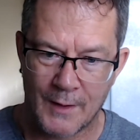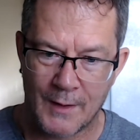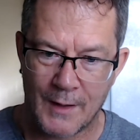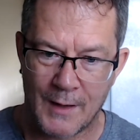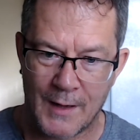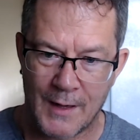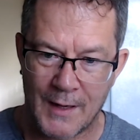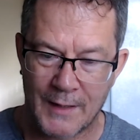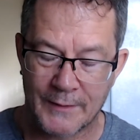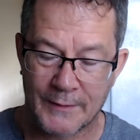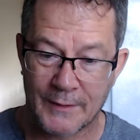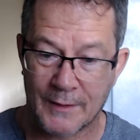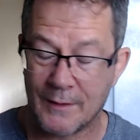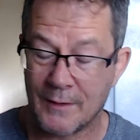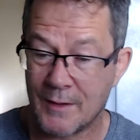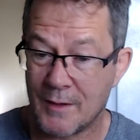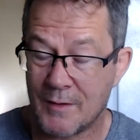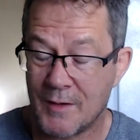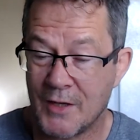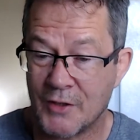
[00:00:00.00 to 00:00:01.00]
And
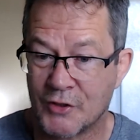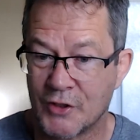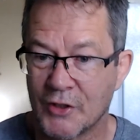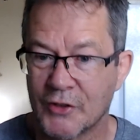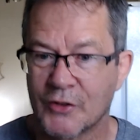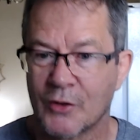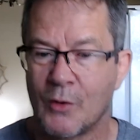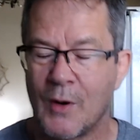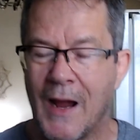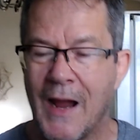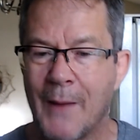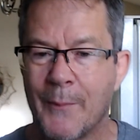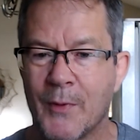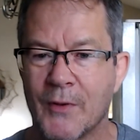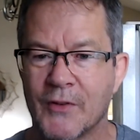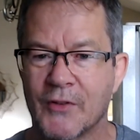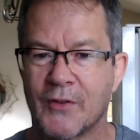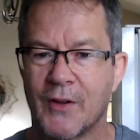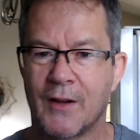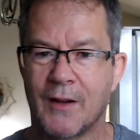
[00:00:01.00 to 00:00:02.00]
it just so
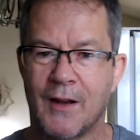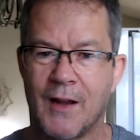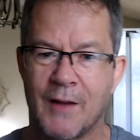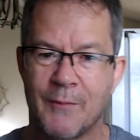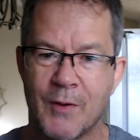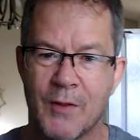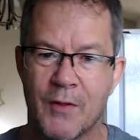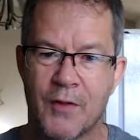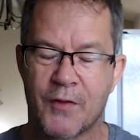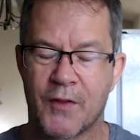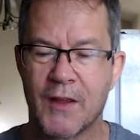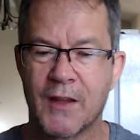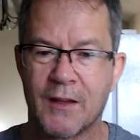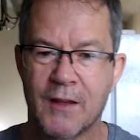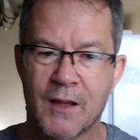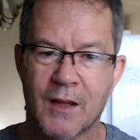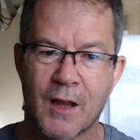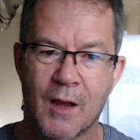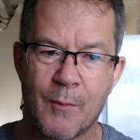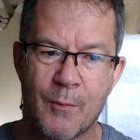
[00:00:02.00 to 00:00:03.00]
happens that I've been
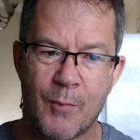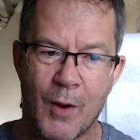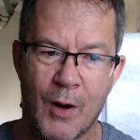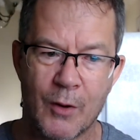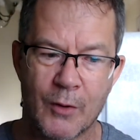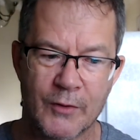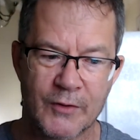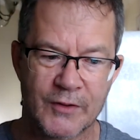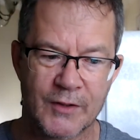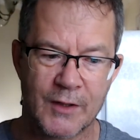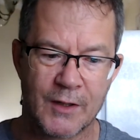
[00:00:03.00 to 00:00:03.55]
thinking about